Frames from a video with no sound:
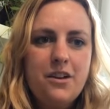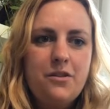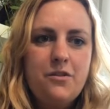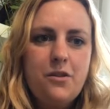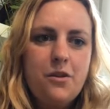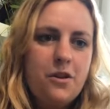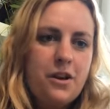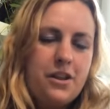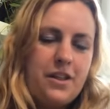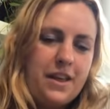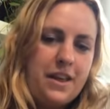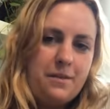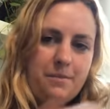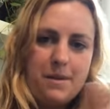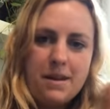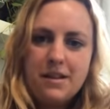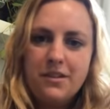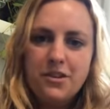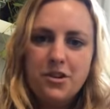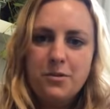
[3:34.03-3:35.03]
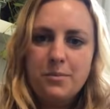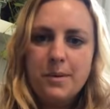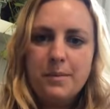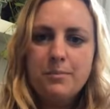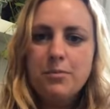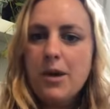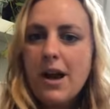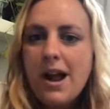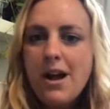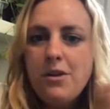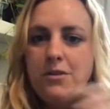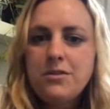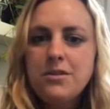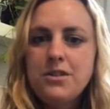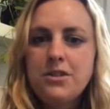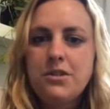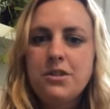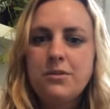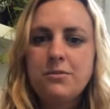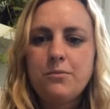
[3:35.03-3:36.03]
They can be a little bit
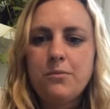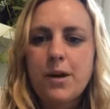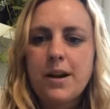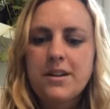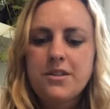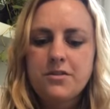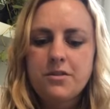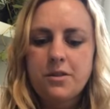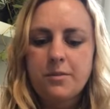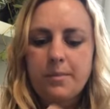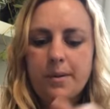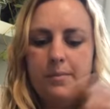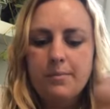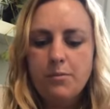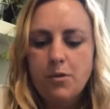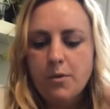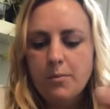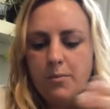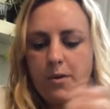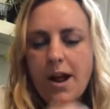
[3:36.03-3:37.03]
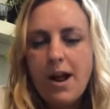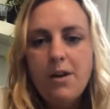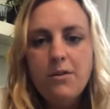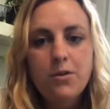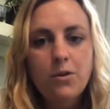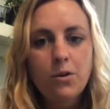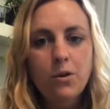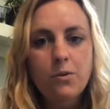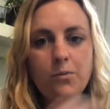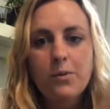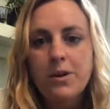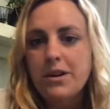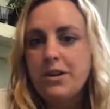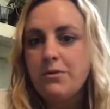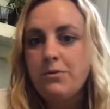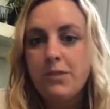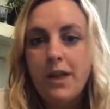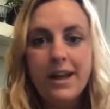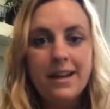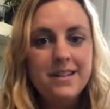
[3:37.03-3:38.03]
brown. You can wait till they're a bit more brown, or when
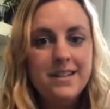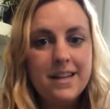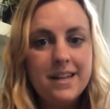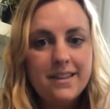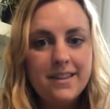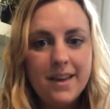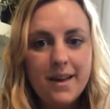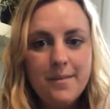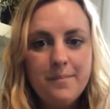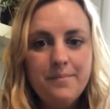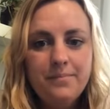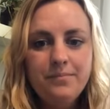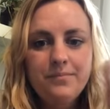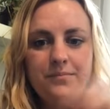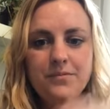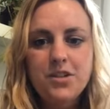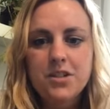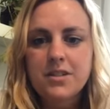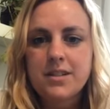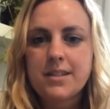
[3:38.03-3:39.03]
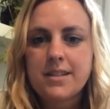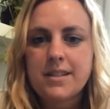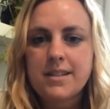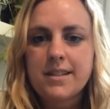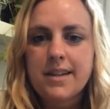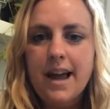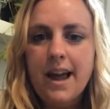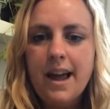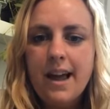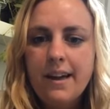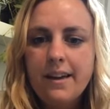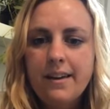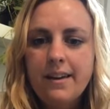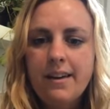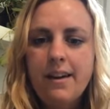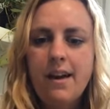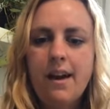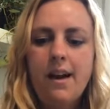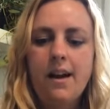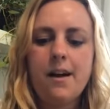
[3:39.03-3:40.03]
you like to eat them just as a snack.
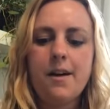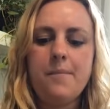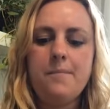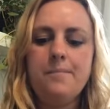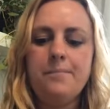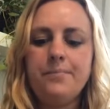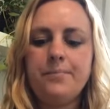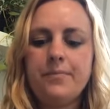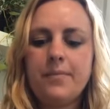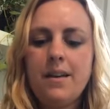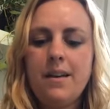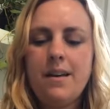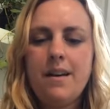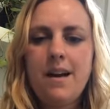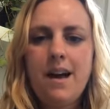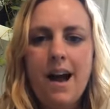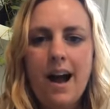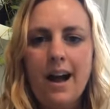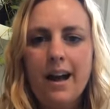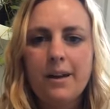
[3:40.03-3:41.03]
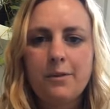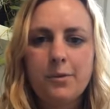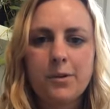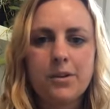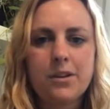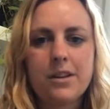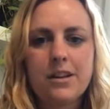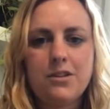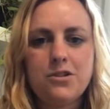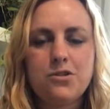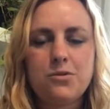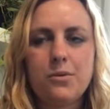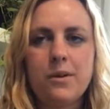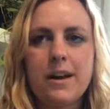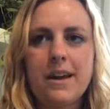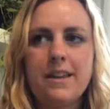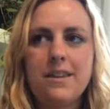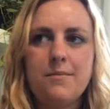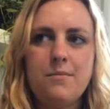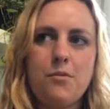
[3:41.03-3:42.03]
I really
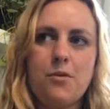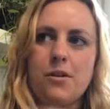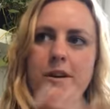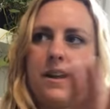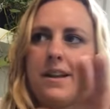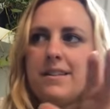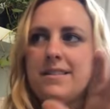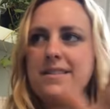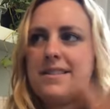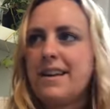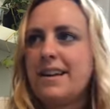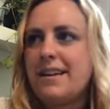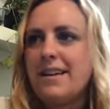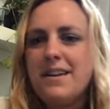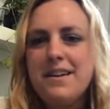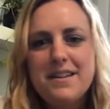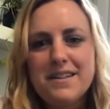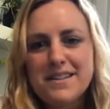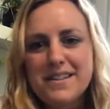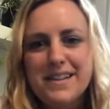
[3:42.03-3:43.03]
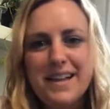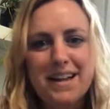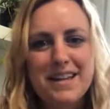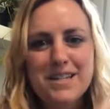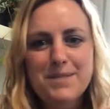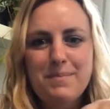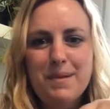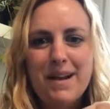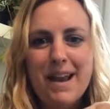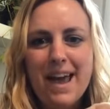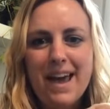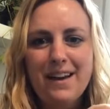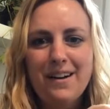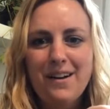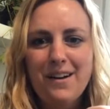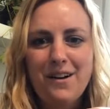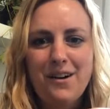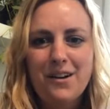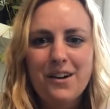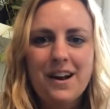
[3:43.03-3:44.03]
enjoy in the mornings sliced
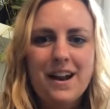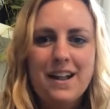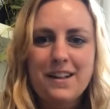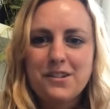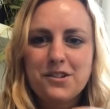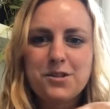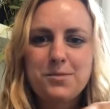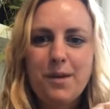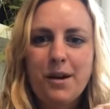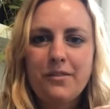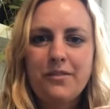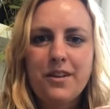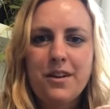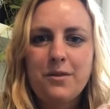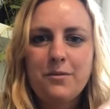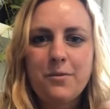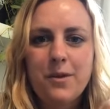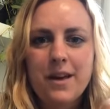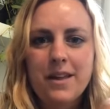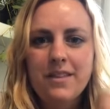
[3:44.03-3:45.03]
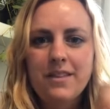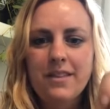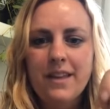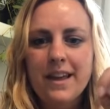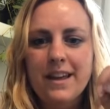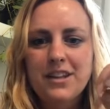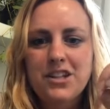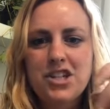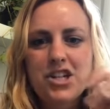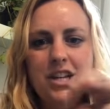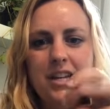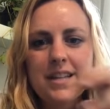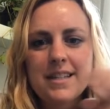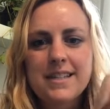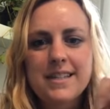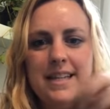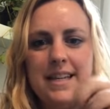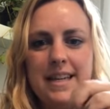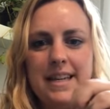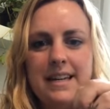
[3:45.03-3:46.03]
banana on an English muffin with chia
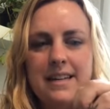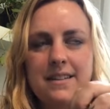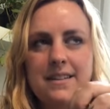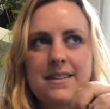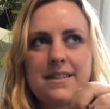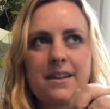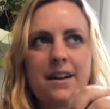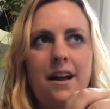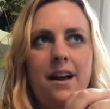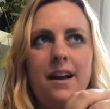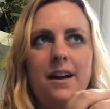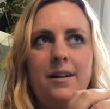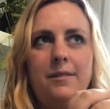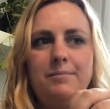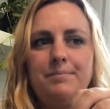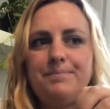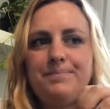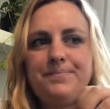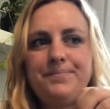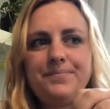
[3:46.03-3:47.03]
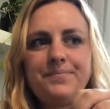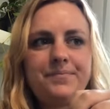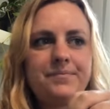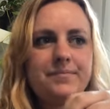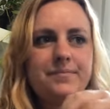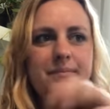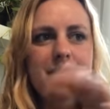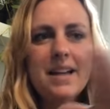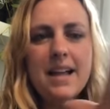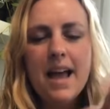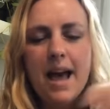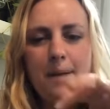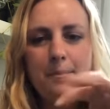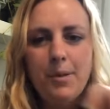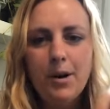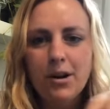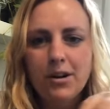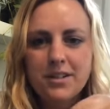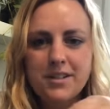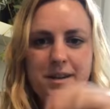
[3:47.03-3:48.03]
seeds,
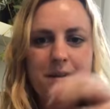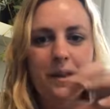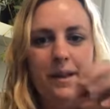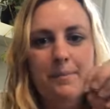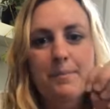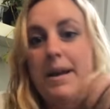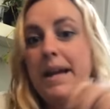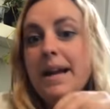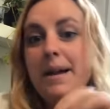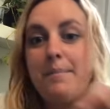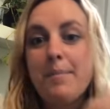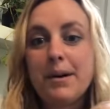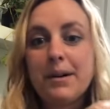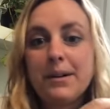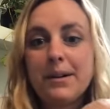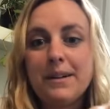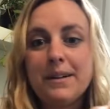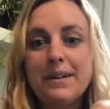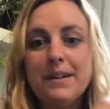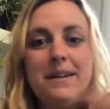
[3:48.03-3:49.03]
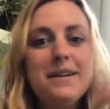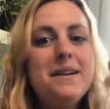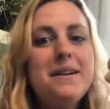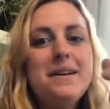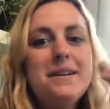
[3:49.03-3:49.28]
hemp hearts, and peanut butter.